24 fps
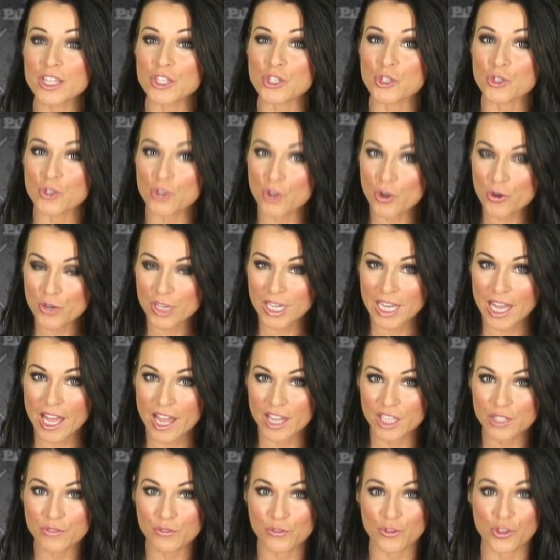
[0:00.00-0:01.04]
the
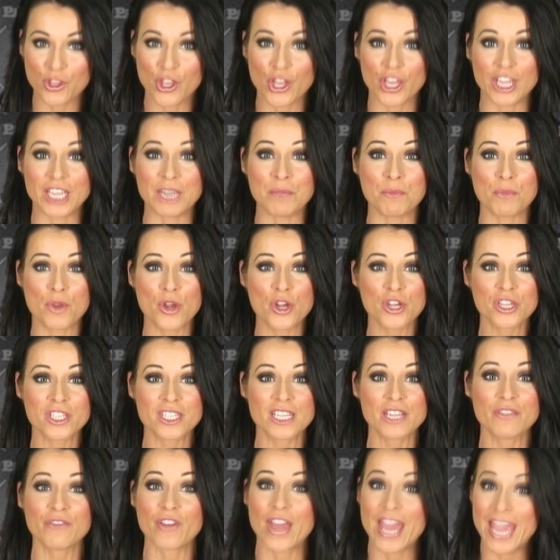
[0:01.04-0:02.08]
storyline for the
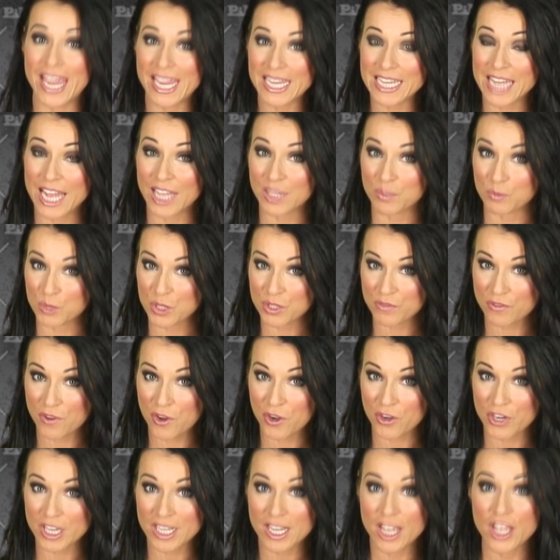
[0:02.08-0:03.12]
immersive and
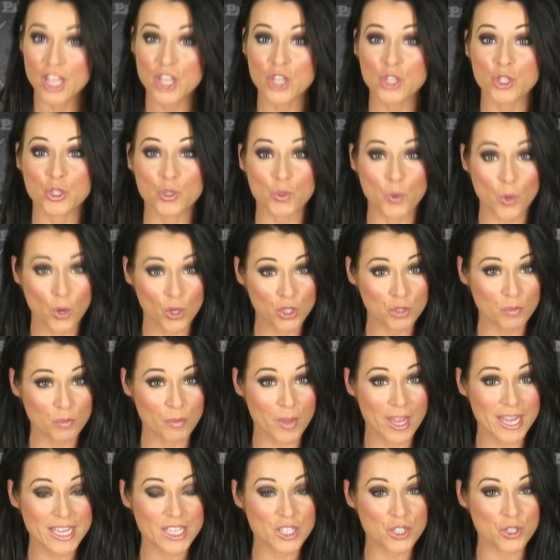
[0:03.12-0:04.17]
atmospheric
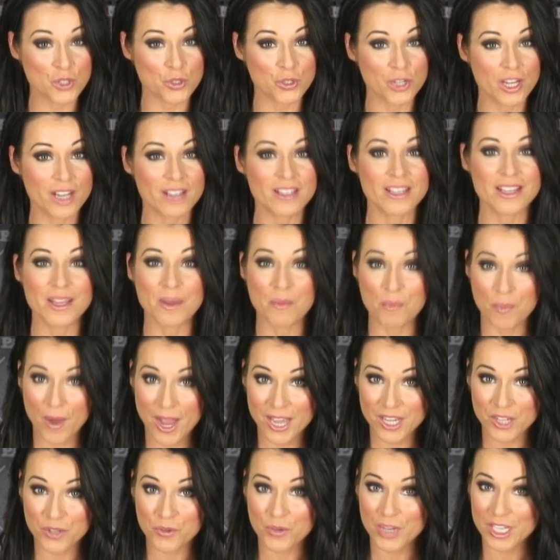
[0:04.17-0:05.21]
squad-based shooter
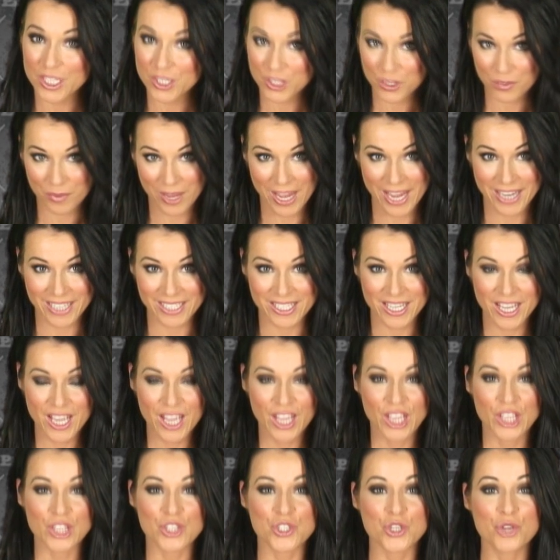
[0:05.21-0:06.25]
Binary Domain.
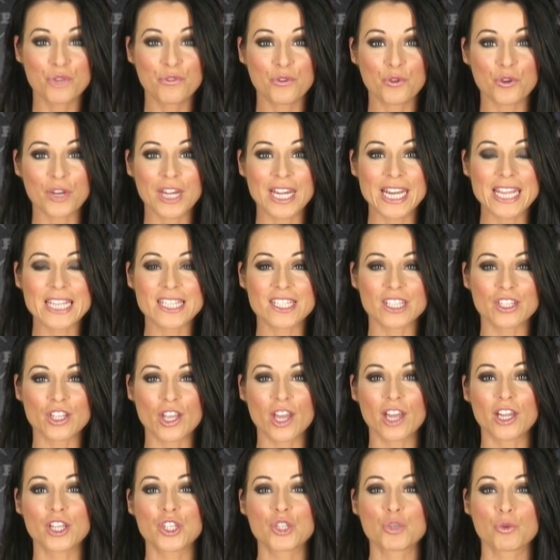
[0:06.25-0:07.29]
Due for release in
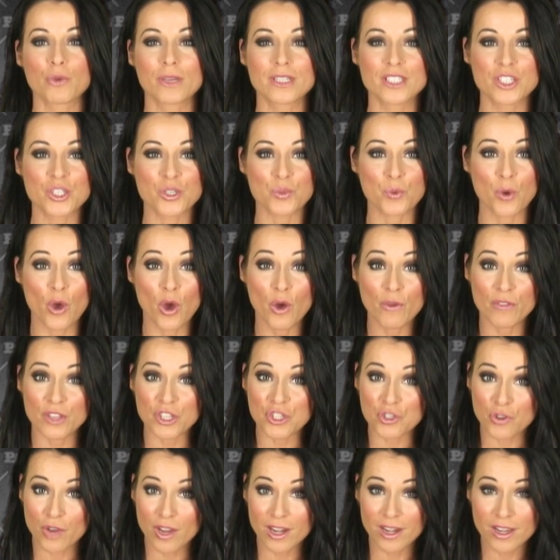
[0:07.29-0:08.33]
early 2012, the
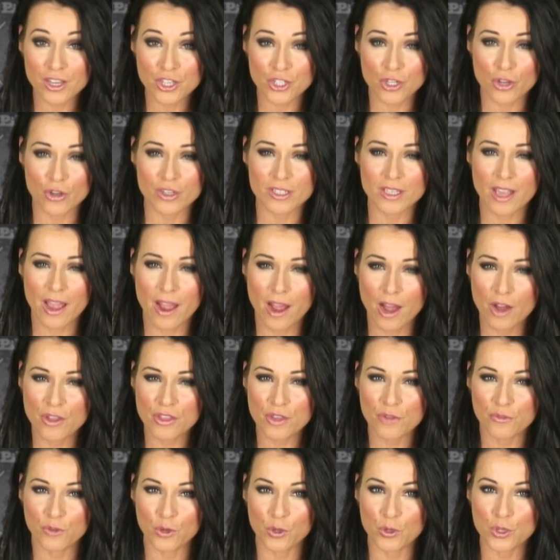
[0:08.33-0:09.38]
trailer shows how
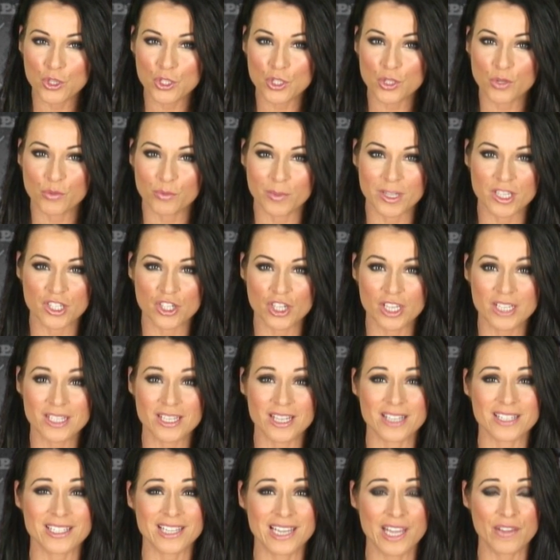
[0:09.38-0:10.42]
the evolution of machines
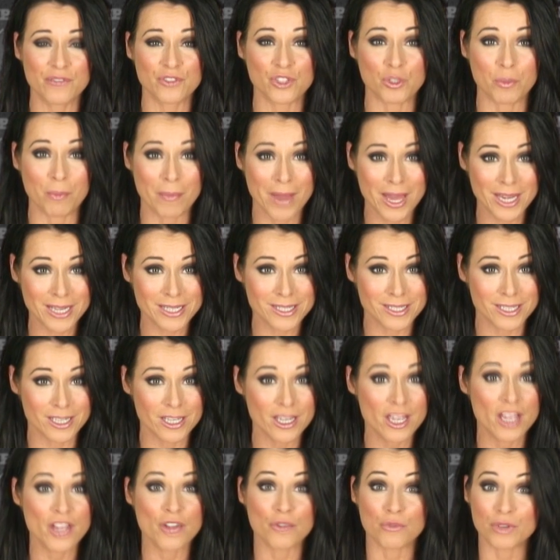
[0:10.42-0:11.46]
has left
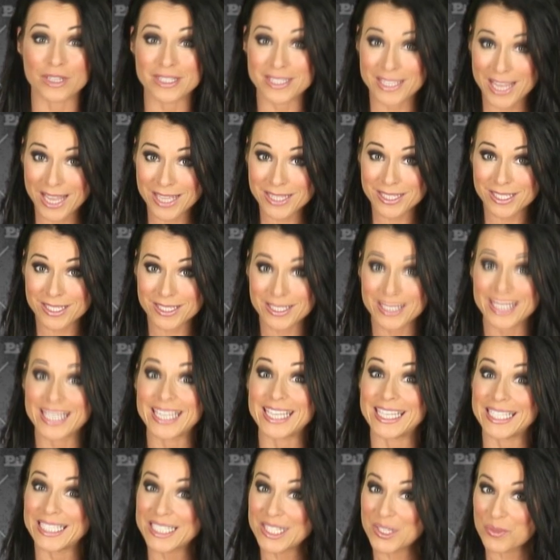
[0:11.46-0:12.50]
humanity redundant
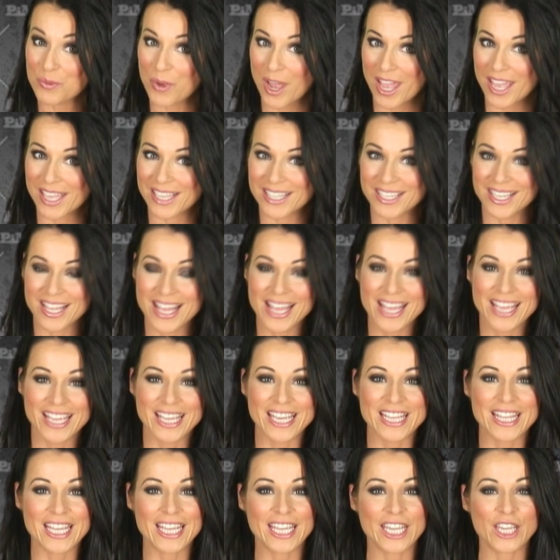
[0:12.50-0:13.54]
in its wake.
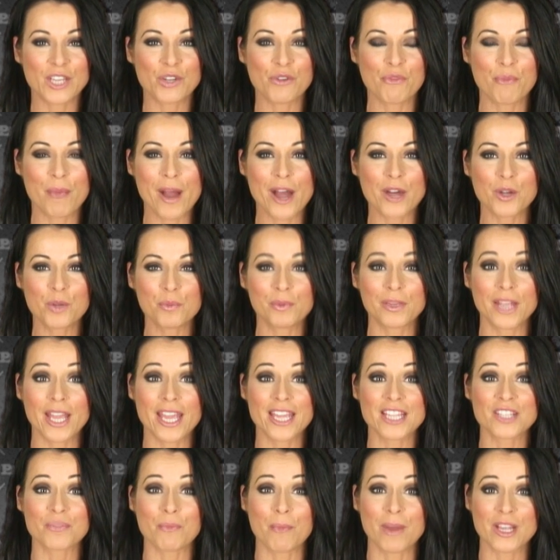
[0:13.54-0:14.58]
In the heat of battle,
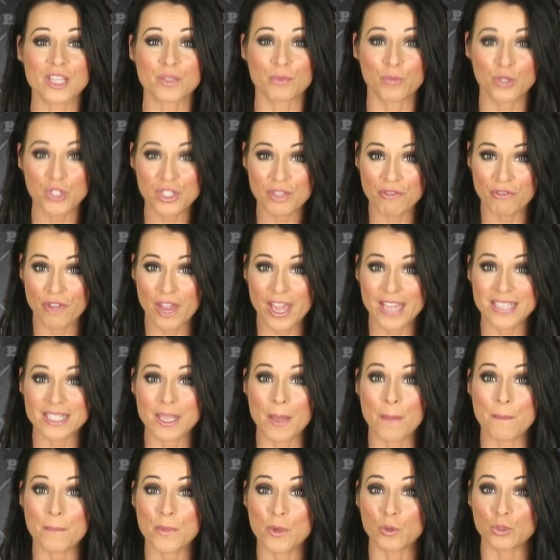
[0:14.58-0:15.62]
players must motivate
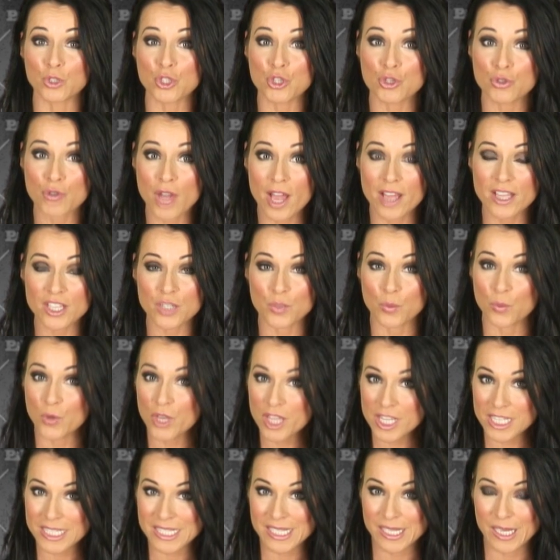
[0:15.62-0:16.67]
and build trust
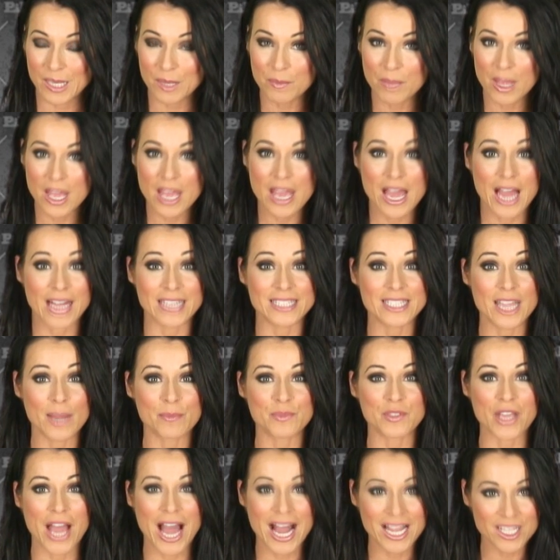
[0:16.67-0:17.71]
with a team,
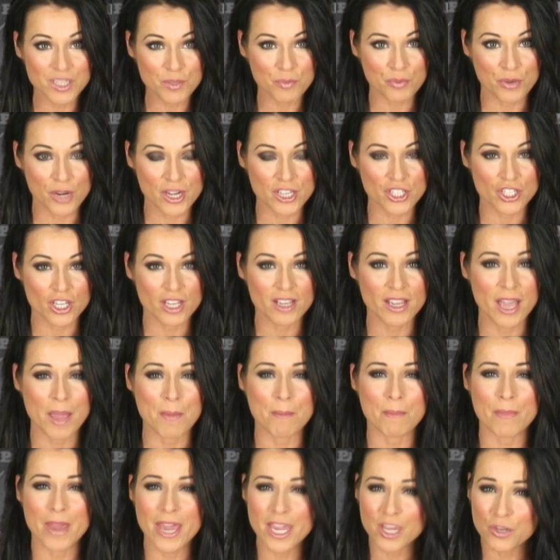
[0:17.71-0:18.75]
adapt under pressure,
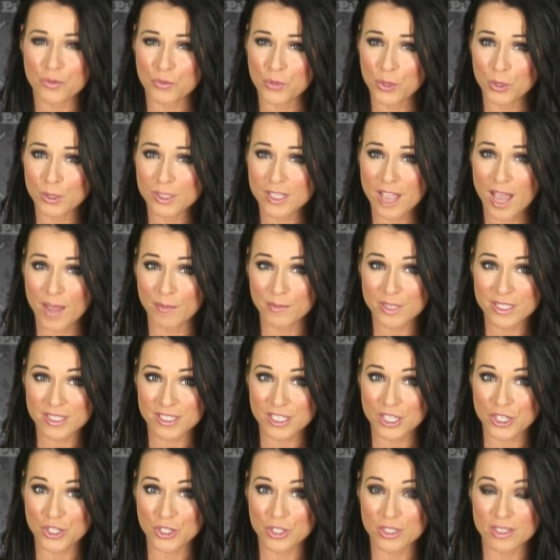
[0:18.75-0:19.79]
and make real time
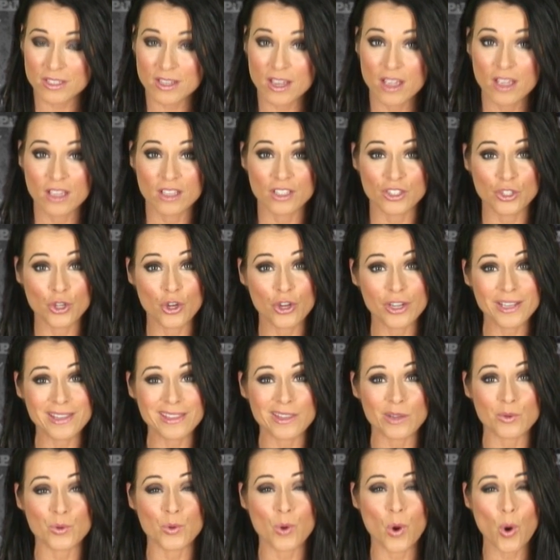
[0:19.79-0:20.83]
decisions, knowing
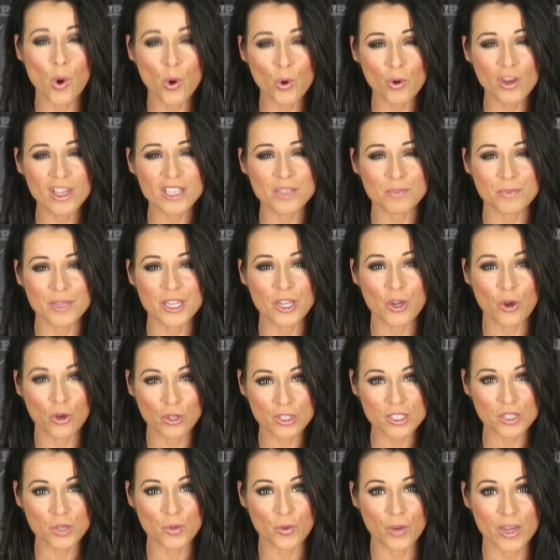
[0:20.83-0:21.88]
there will always be
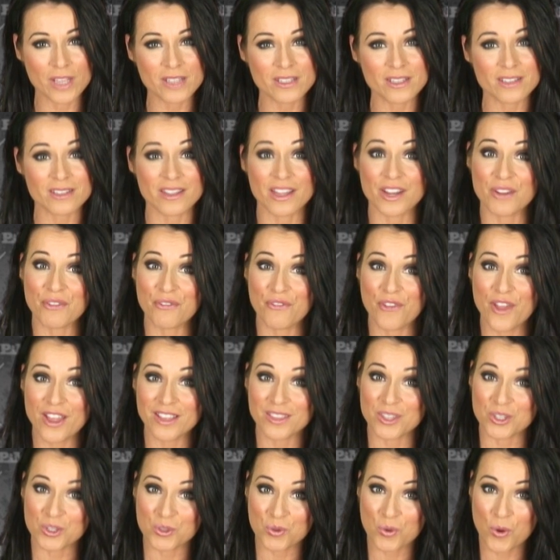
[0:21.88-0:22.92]
consequences that
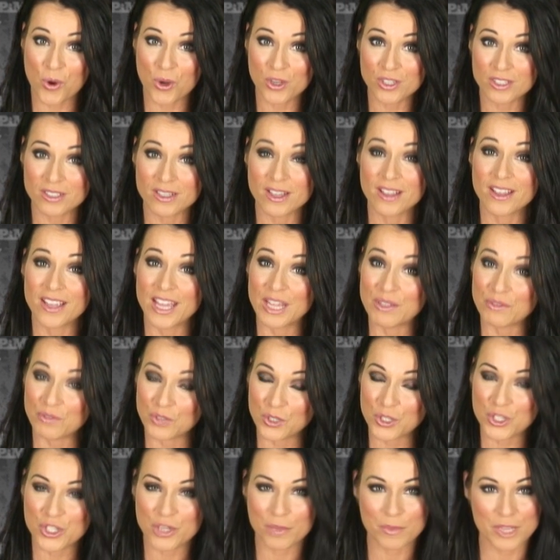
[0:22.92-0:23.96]
affect the squad and
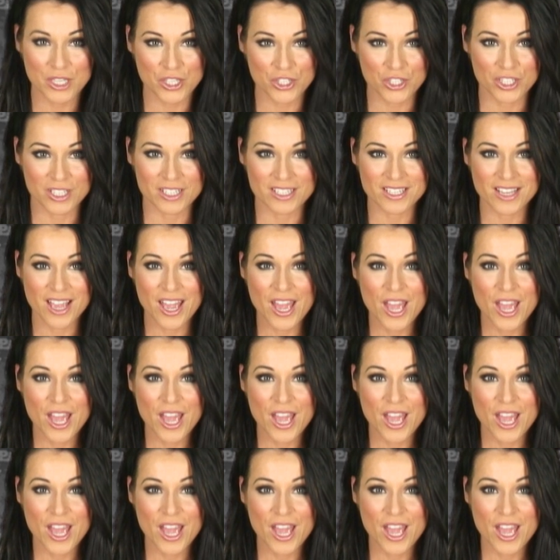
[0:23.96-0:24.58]
future missions.